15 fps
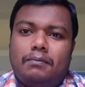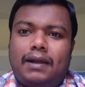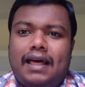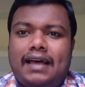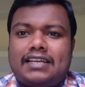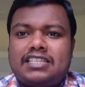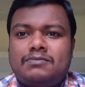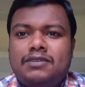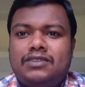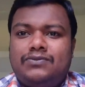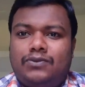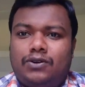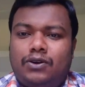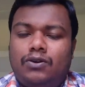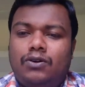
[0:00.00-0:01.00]
blacksmith
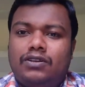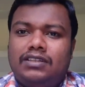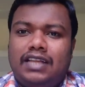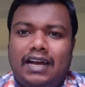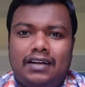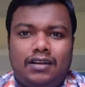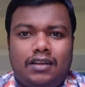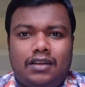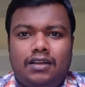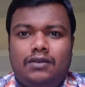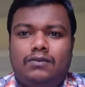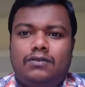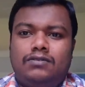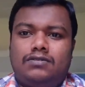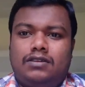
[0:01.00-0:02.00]
forgot that he
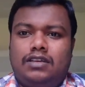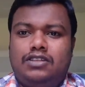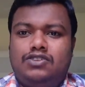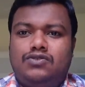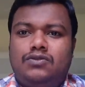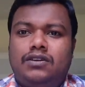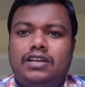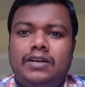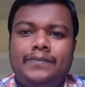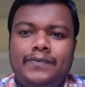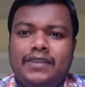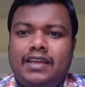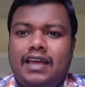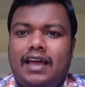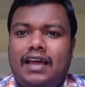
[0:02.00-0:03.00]
was injured
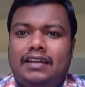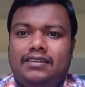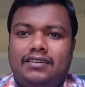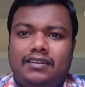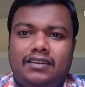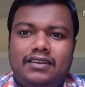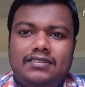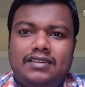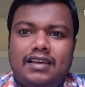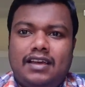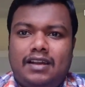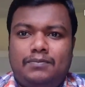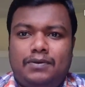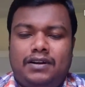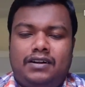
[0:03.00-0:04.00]
and there is a
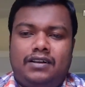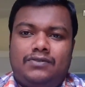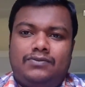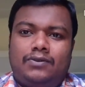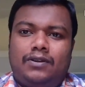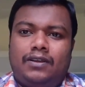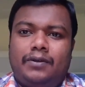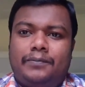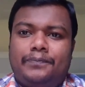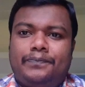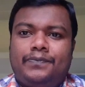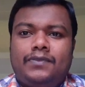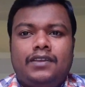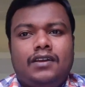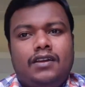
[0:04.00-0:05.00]
help runner for him.
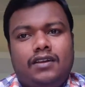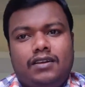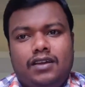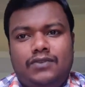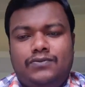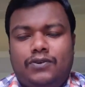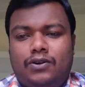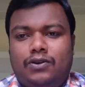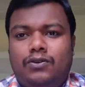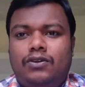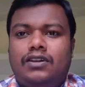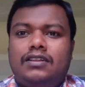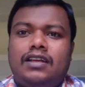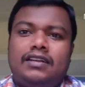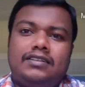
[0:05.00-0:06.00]
He forgot
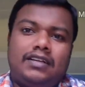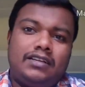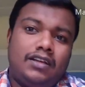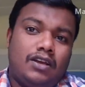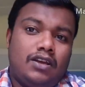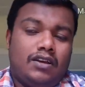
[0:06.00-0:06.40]
that, and